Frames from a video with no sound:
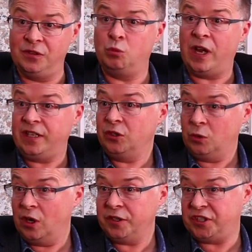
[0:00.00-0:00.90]
is when
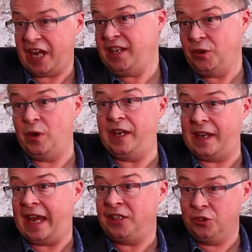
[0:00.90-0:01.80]
you are
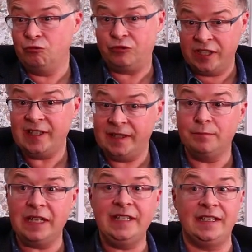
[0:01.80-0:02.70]
genuine and you
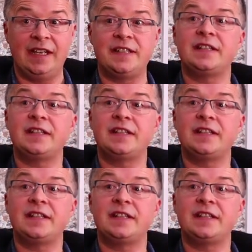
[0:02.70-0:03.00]
really mean